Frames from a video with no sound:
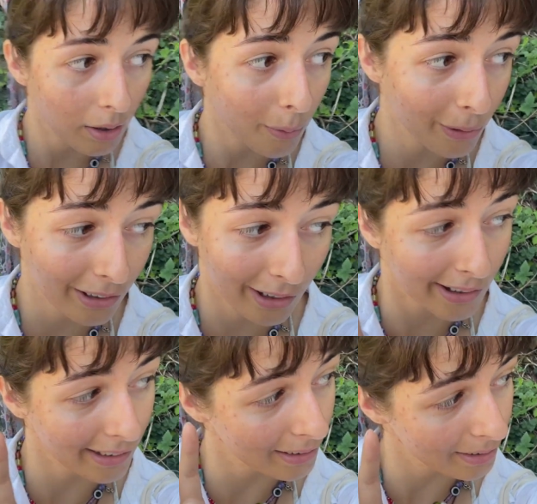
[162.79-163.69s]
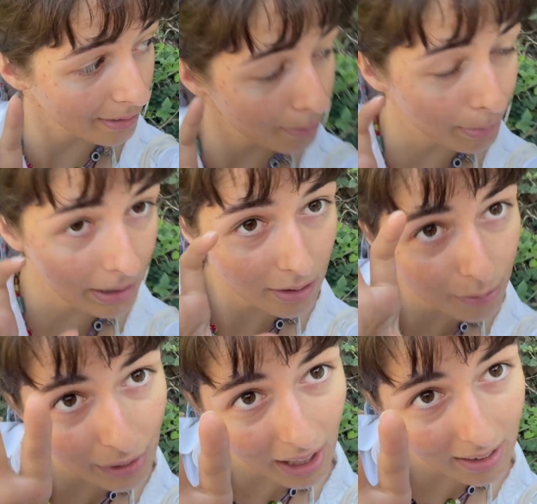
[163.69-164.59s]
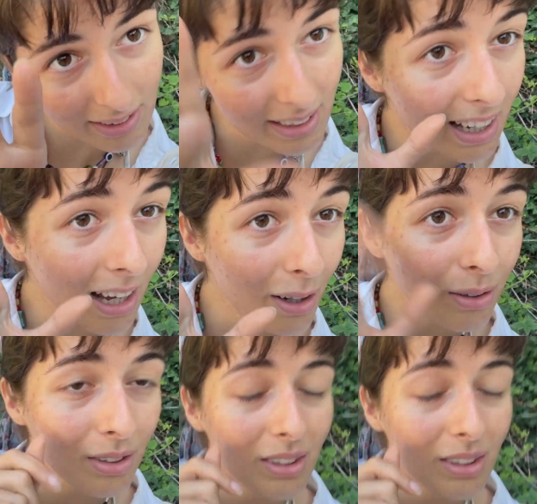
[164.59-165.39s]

We're going to be in reality now.